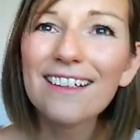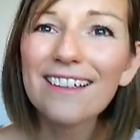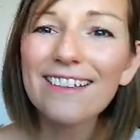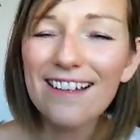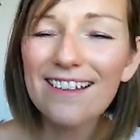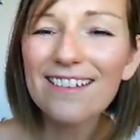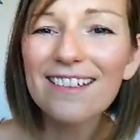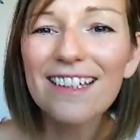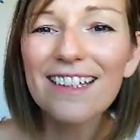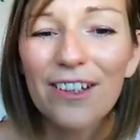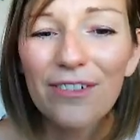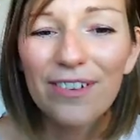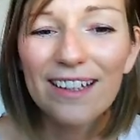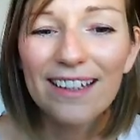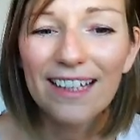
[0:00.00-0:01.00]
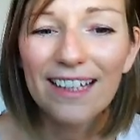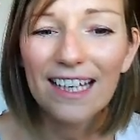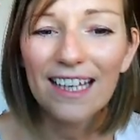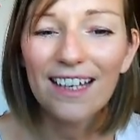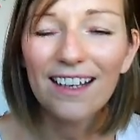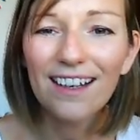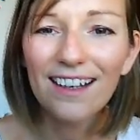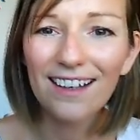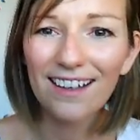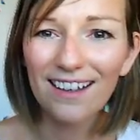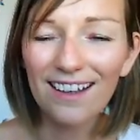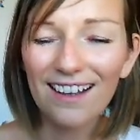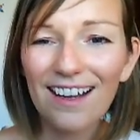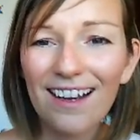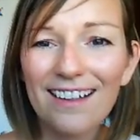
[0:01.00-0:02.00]
sensitivity
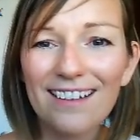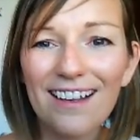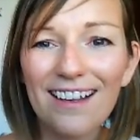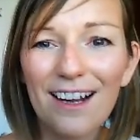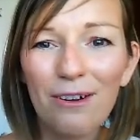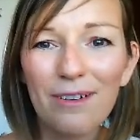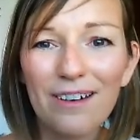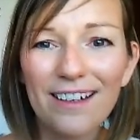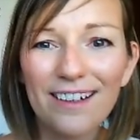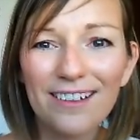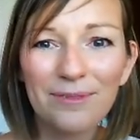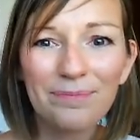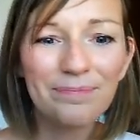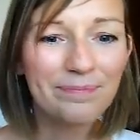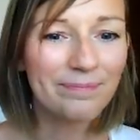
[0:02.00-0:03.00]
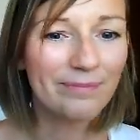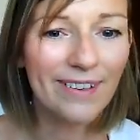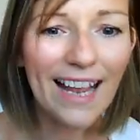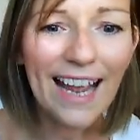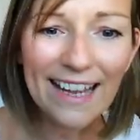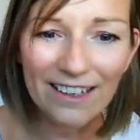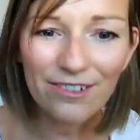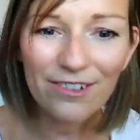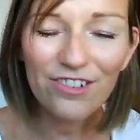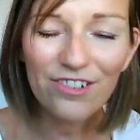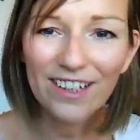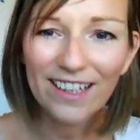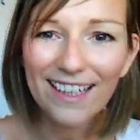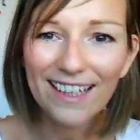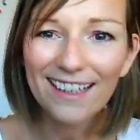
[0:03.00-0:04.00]
and our
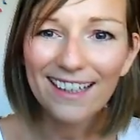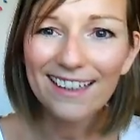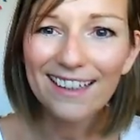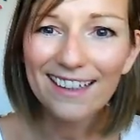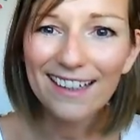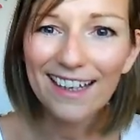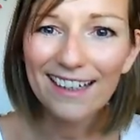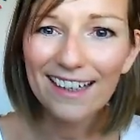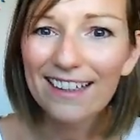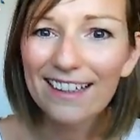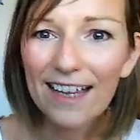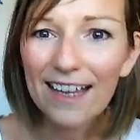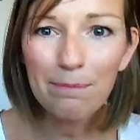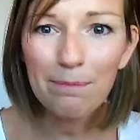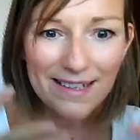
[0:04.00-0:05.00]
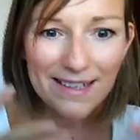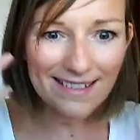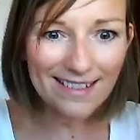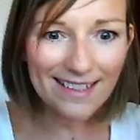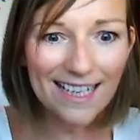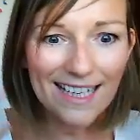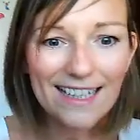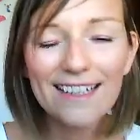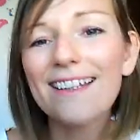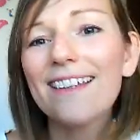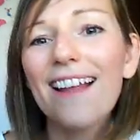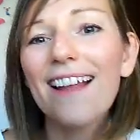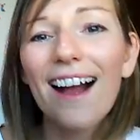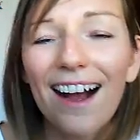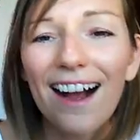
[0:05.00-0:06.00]
energy that it can be seen
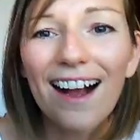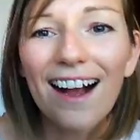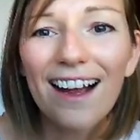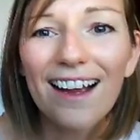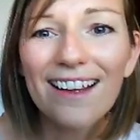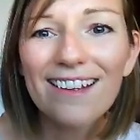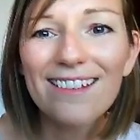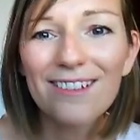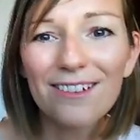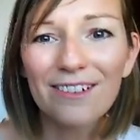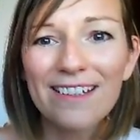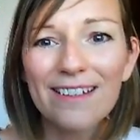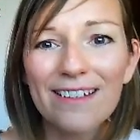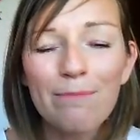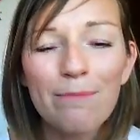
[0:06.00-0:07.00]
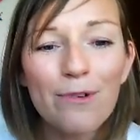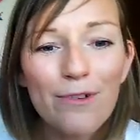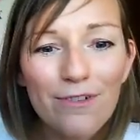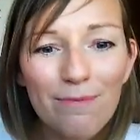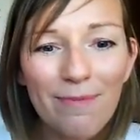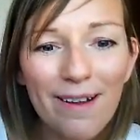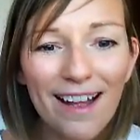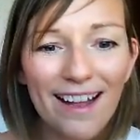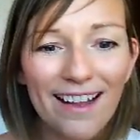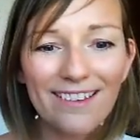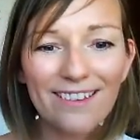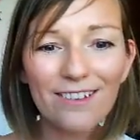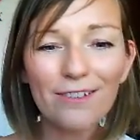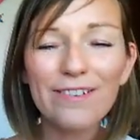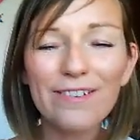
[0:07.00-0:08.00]
in the eyes or in the
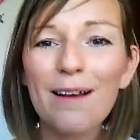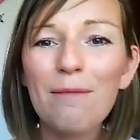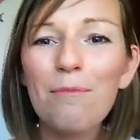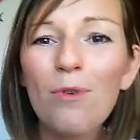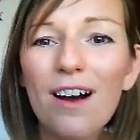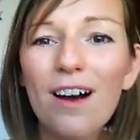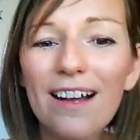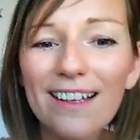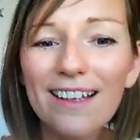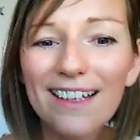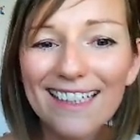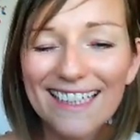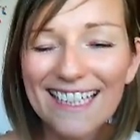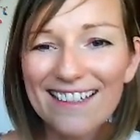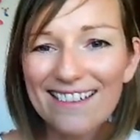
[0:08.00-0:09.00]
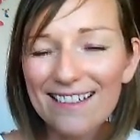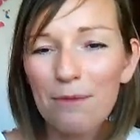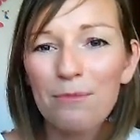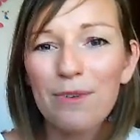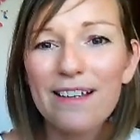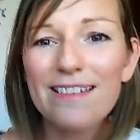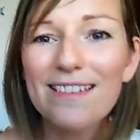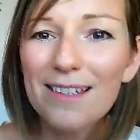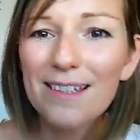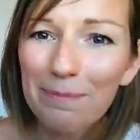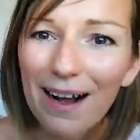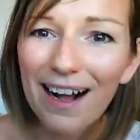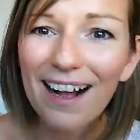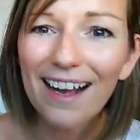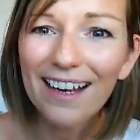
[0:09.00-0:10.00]
movement of someone, in someone's
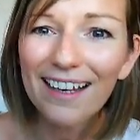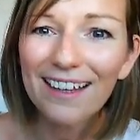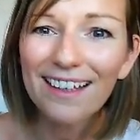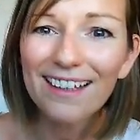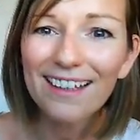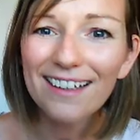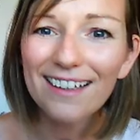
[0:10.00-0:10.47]
smile,